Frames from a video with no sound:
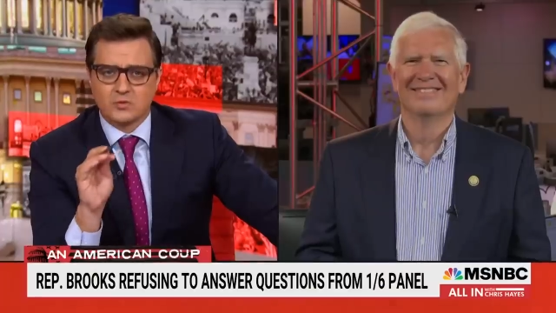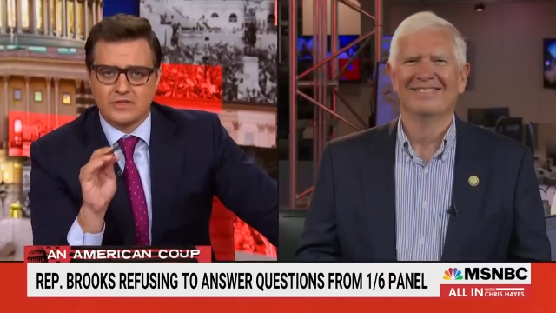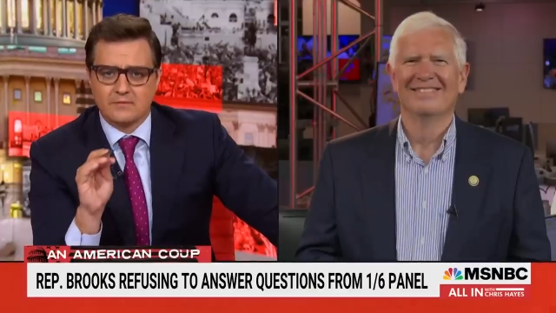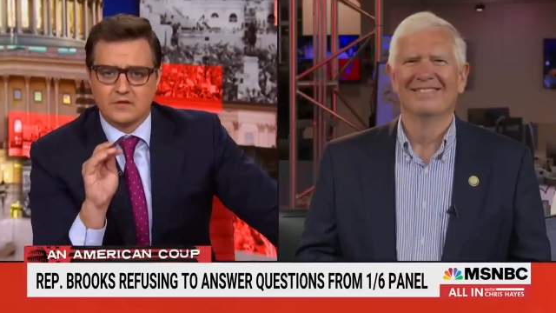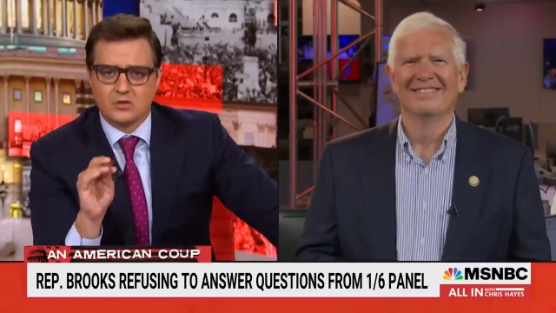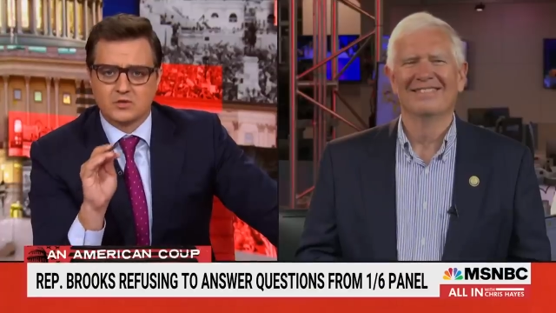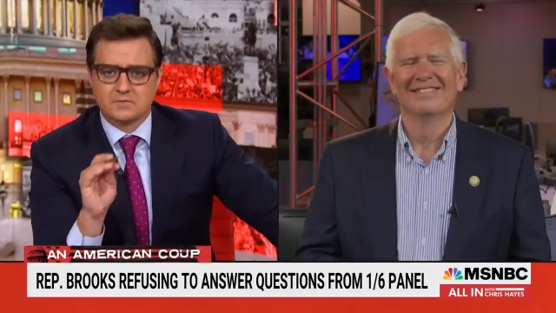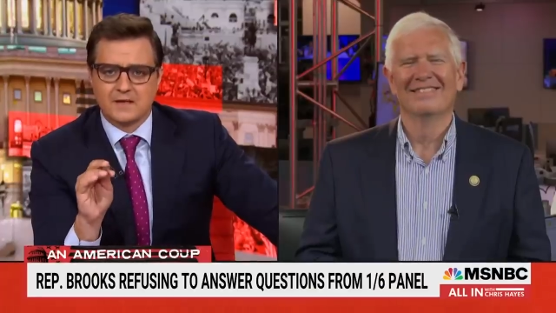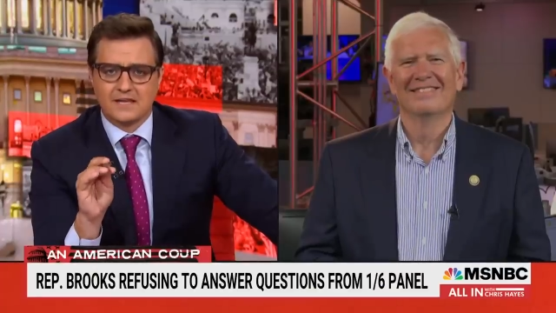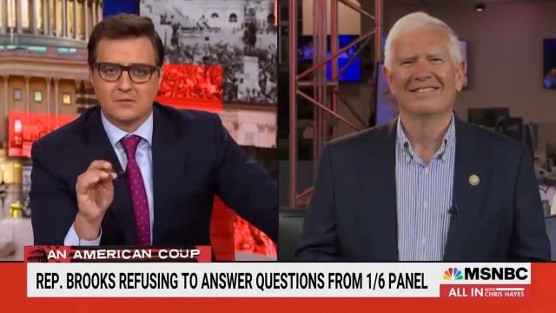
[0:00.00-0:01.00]
Speaker 1: with him that you were
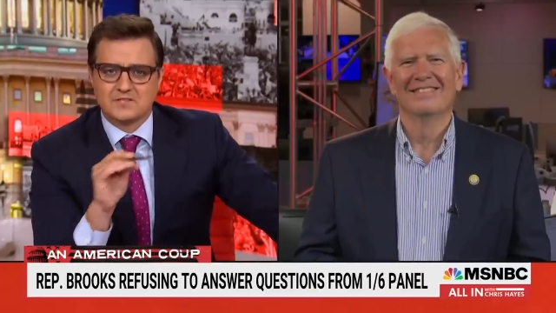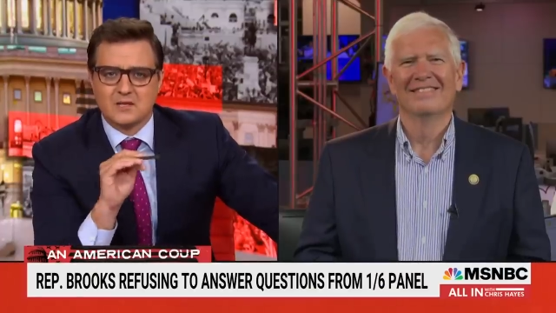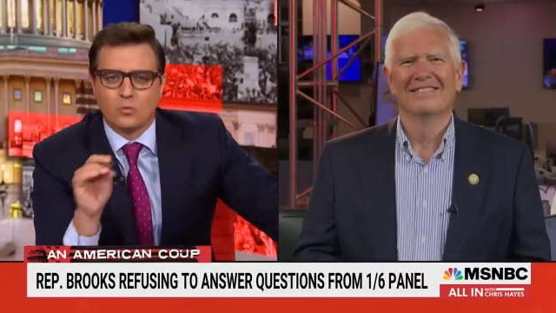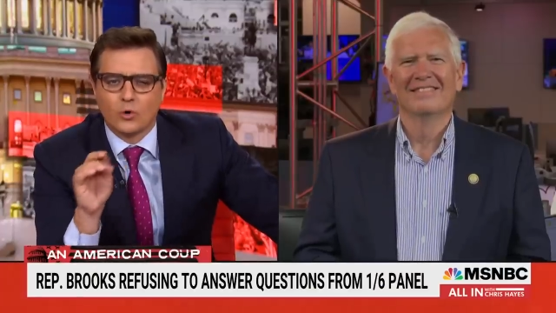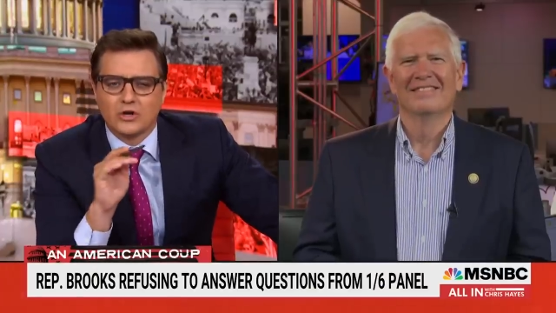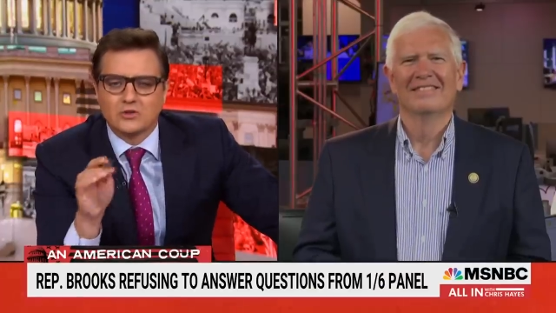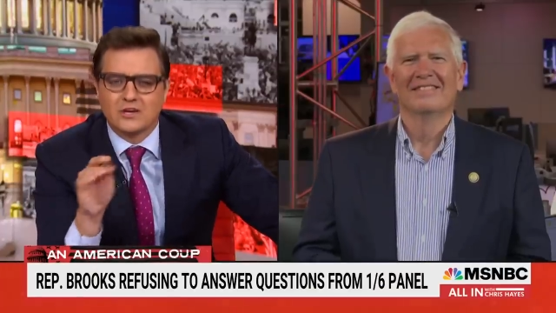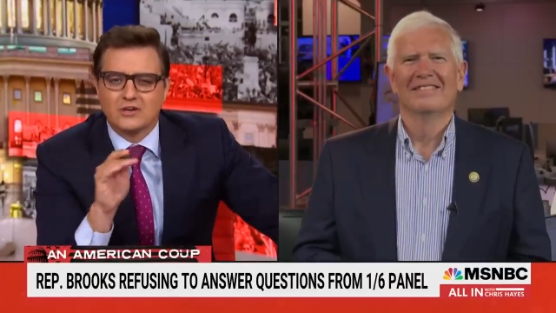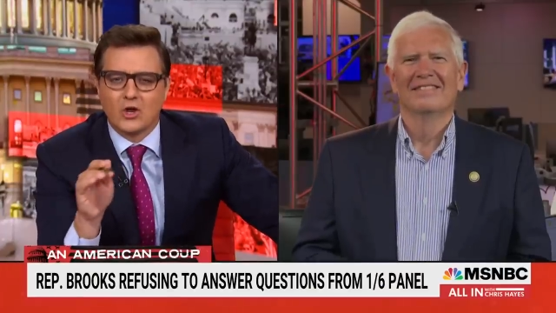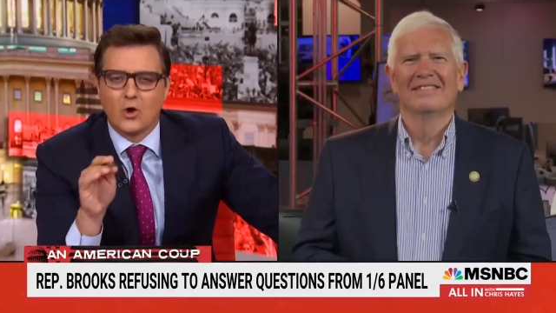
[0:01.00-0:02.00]
speaking? Was he worried you
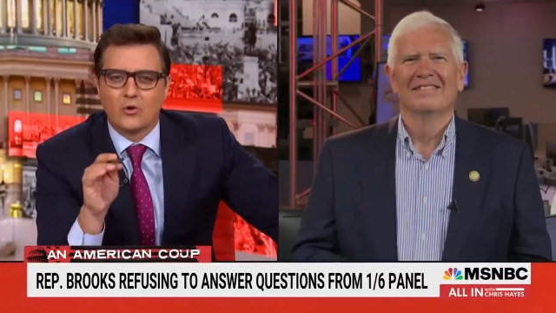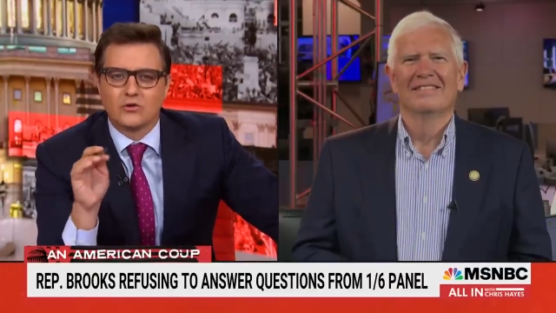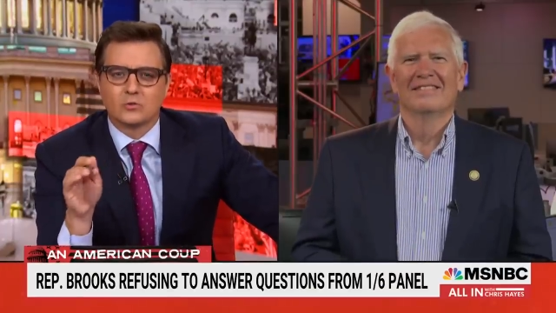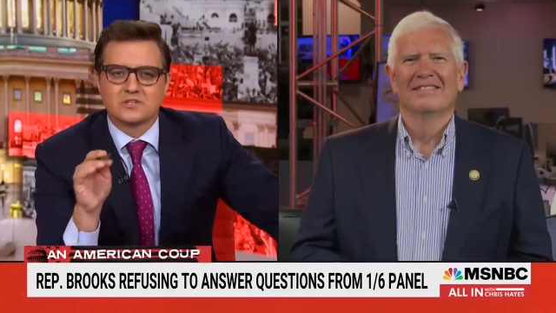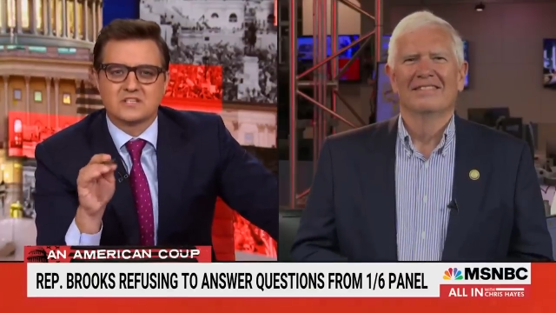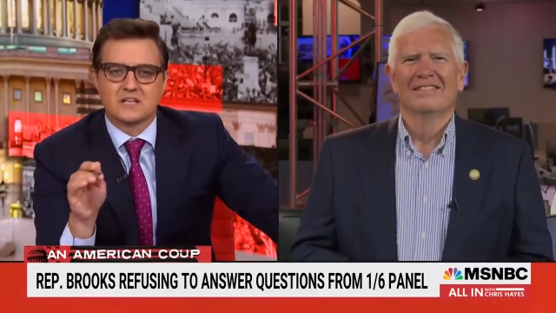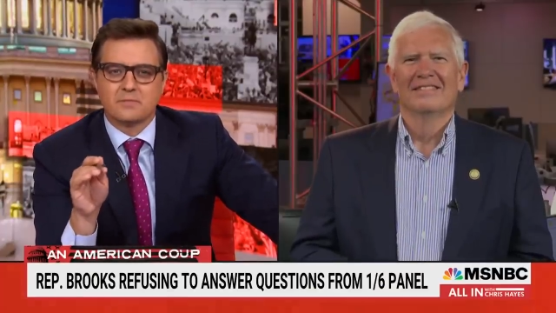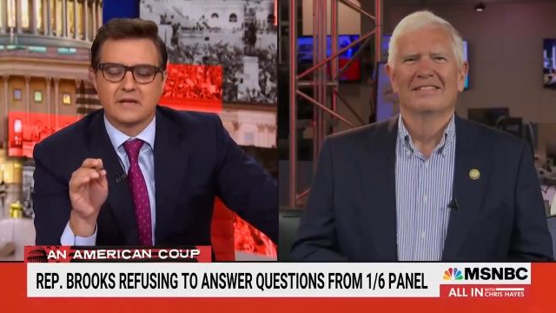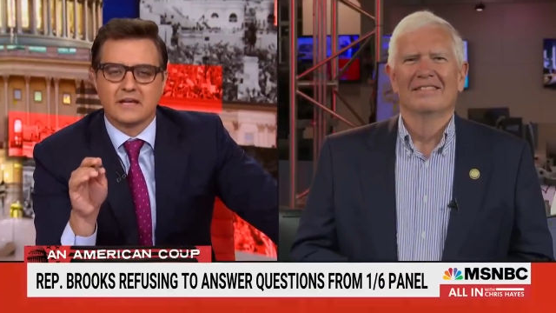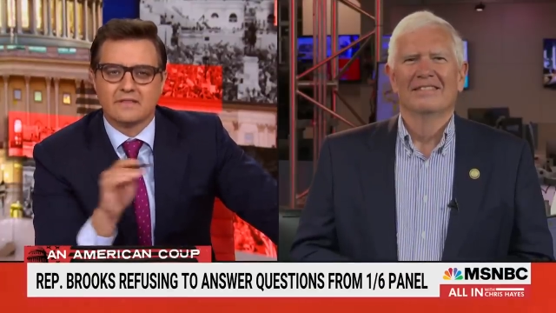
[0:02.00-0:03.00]
didn't know or you were
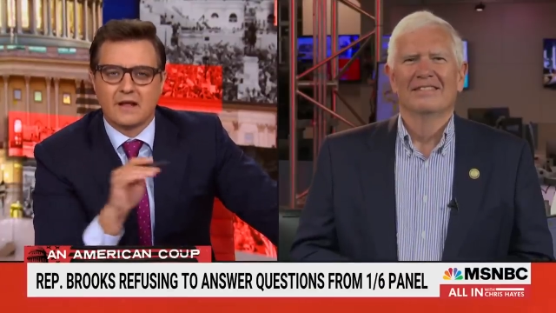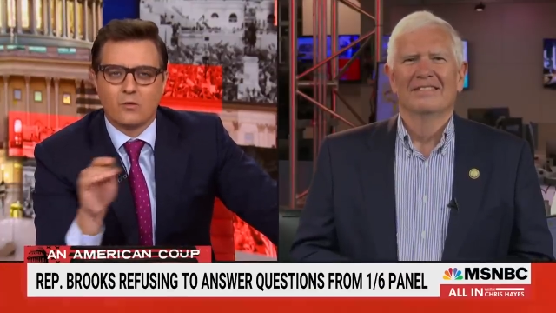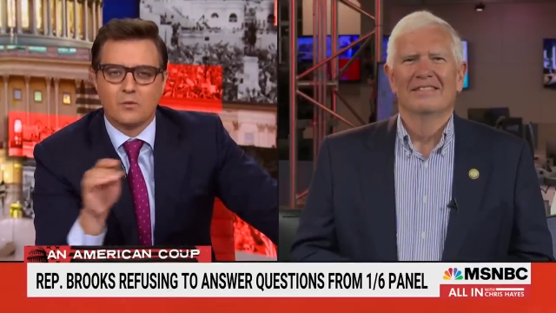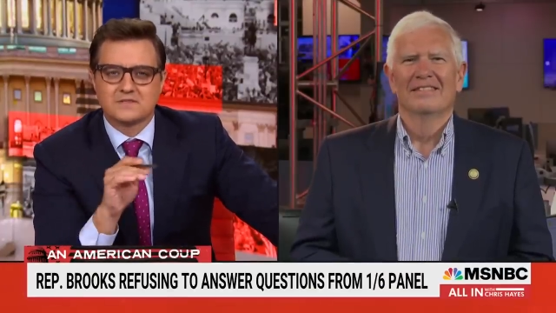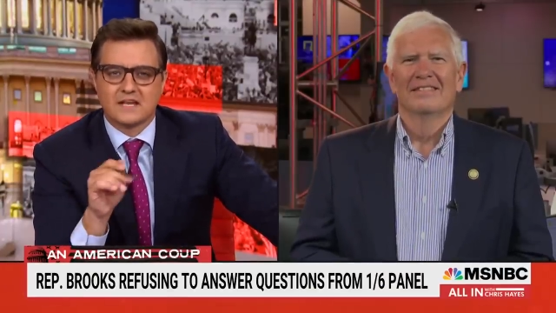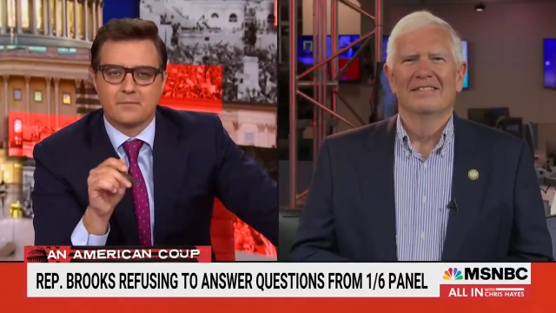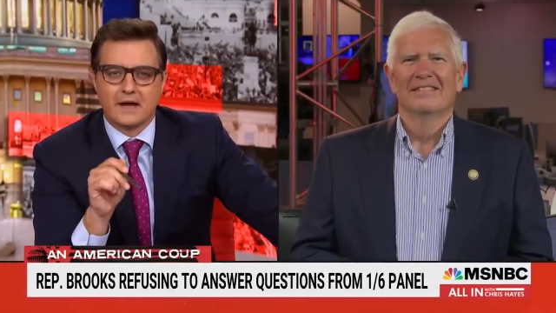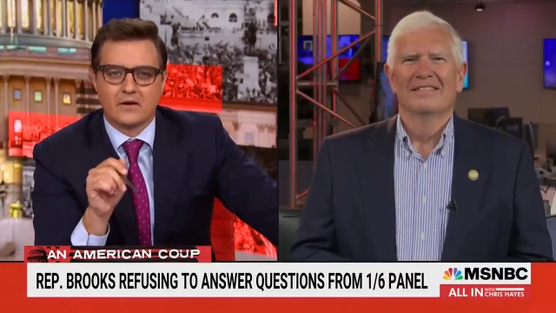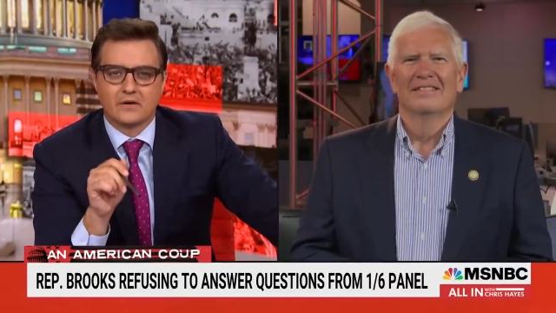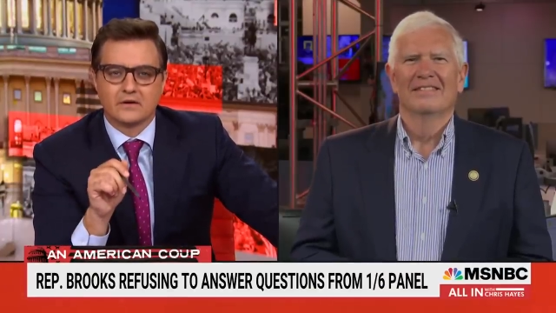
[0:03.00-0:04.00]
sleeping in? Like, what was that
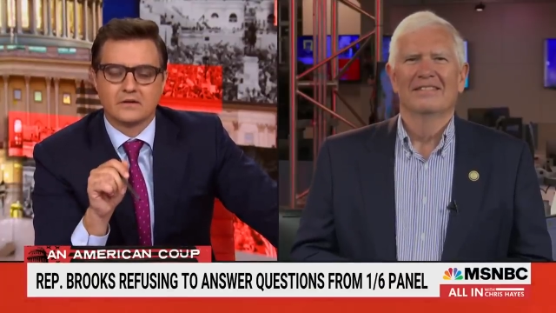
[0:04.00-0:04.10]
about?